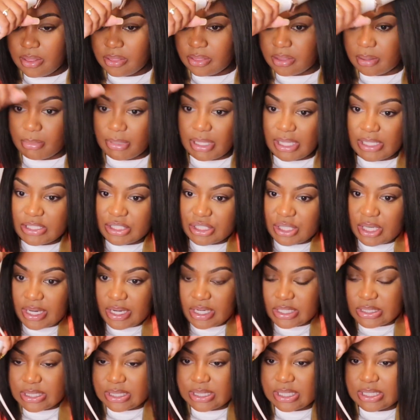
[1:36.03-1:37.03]
the Malaysian
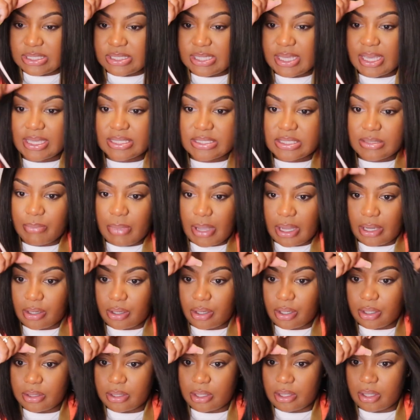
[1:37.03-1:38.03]
hair to the test by
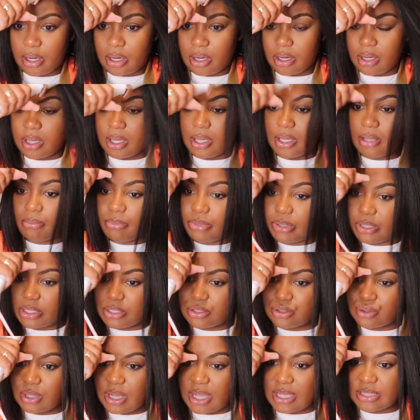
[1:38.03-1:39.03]
curling her up,
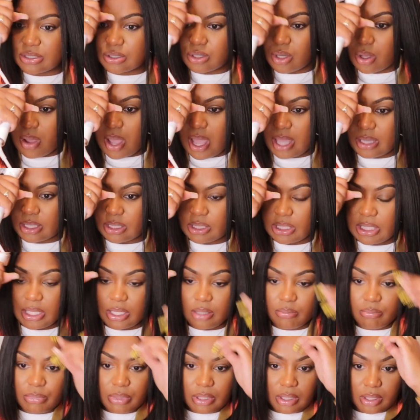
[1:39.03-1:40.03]
because you guys know I
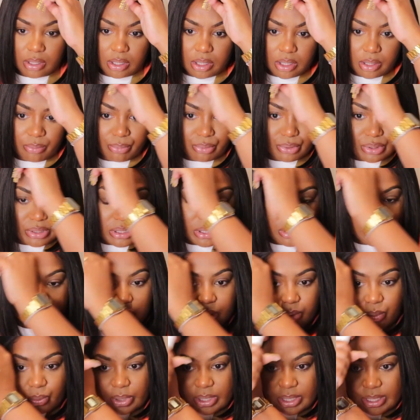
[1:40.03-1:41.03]
keep me a good
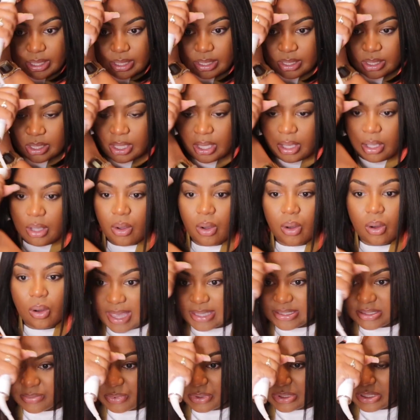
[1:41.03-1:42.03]
Brazilian wig.
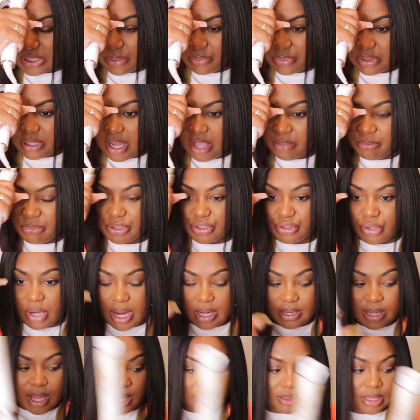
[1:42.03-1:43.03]
Has been something I've been
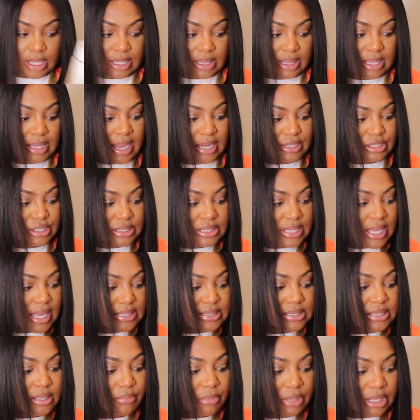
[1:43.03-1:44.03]
trying out lately. I just
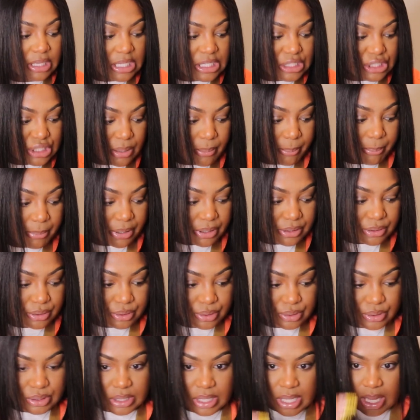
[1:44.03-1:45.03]
had some Malaysian
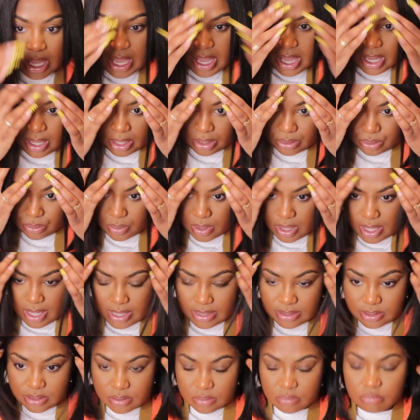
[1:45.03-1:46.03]
bundles, and you
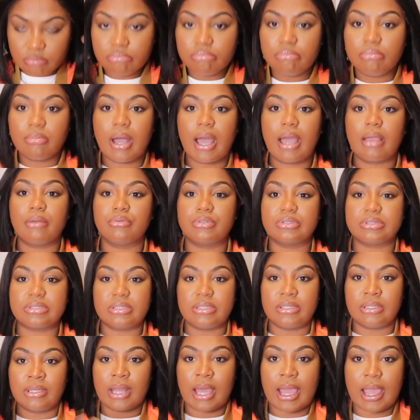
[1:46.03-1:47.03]
guys, I was
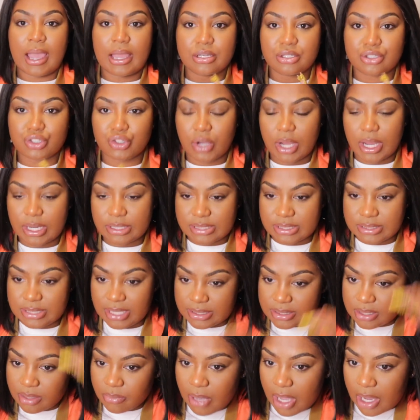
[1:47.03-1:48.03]
not trying to
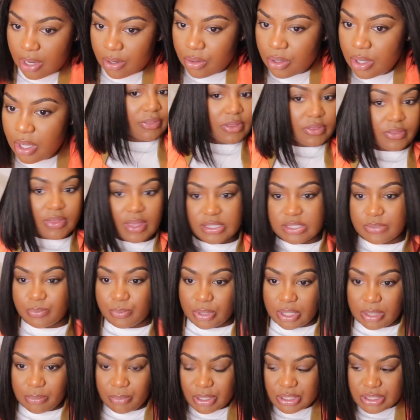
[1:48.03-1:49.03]
take them out. I think that's
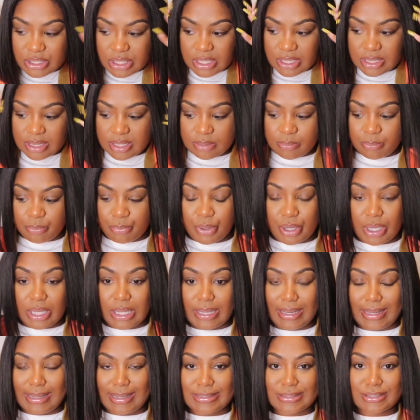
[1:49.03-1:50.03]
pretty much it,
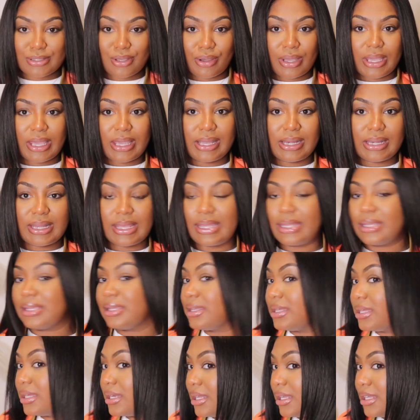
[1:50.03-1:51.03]
but let's go ahead
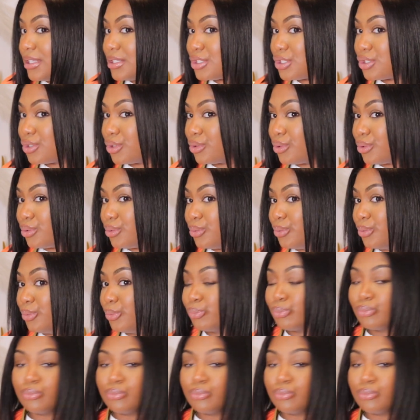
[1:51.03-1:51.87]
and get into